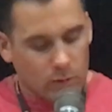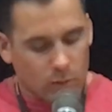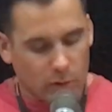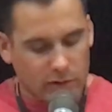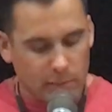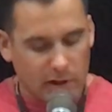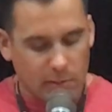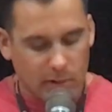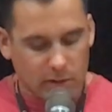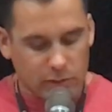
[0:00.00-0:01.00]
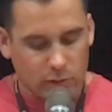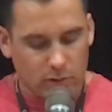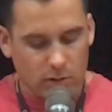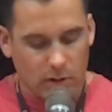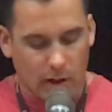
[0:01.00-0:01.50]
Once I began middle
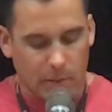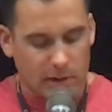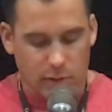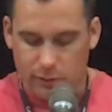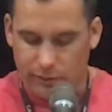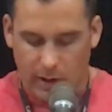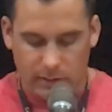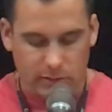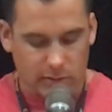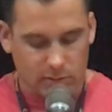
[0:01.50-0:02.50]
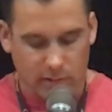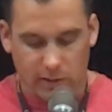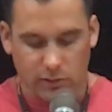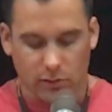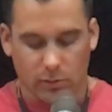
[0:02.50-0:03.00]
school, I made new friends. They
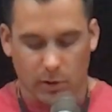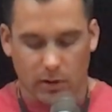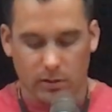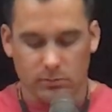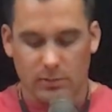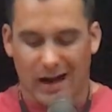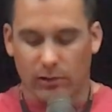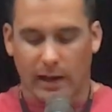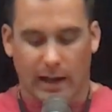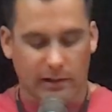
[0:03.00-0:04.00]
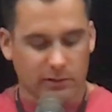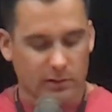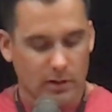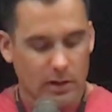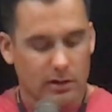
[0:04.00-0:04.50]
too were outcasts.
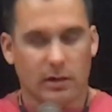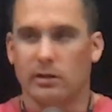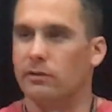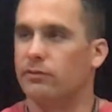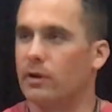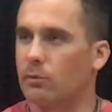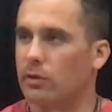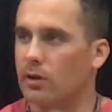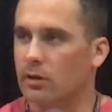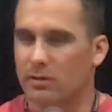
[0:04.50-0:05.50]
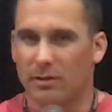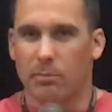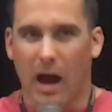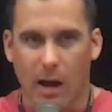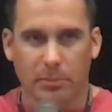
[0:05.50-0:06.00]
They didn't fit in with the
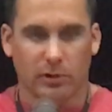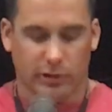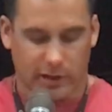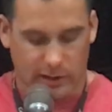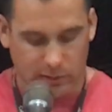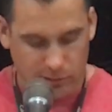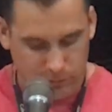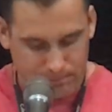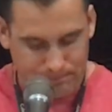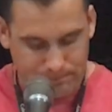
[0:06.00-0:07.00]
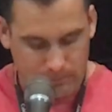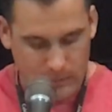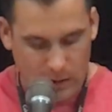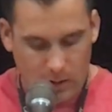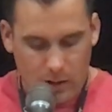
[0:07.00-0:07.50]
popular kids.
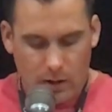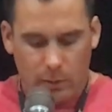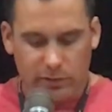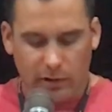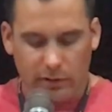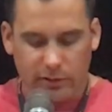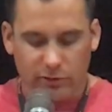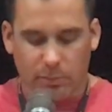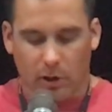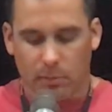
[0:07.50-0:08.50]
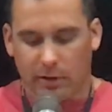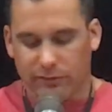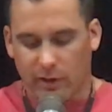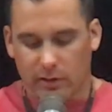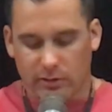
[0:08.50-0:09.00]
We set ourselves apart by
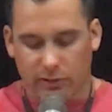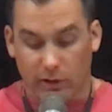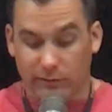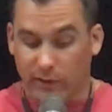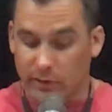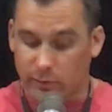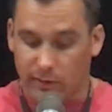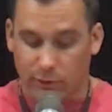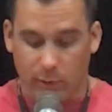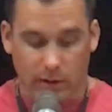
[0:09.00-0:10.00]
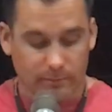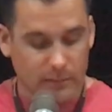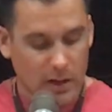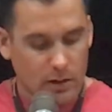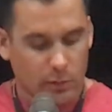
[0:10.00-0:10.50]
starting fights with everyone.
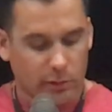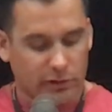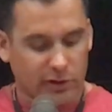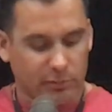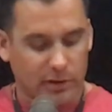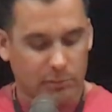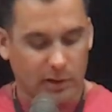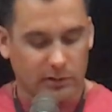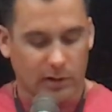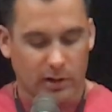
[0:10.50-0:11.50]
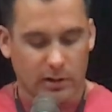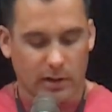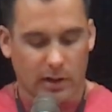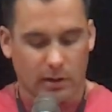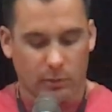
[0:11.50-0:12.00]
We were sick of being picked on
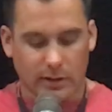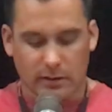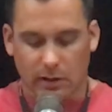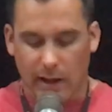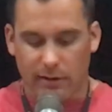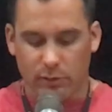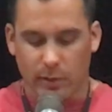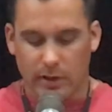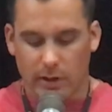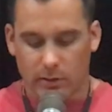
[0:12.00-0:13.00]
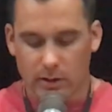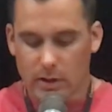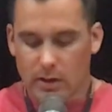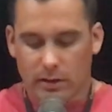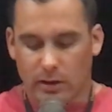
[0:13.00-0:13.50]
and wanted to let everyone know
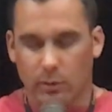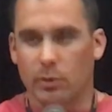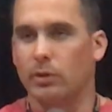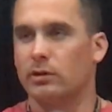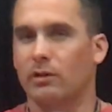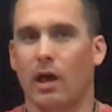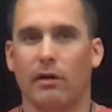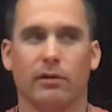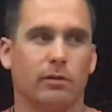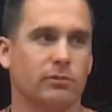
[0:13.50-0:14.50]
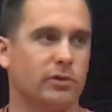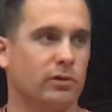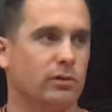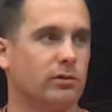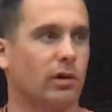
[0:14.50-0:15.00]
that we wouldn't allow them to
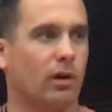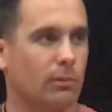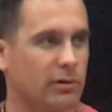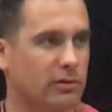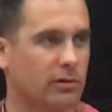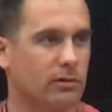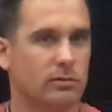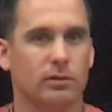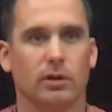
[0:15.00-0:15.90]
harm us and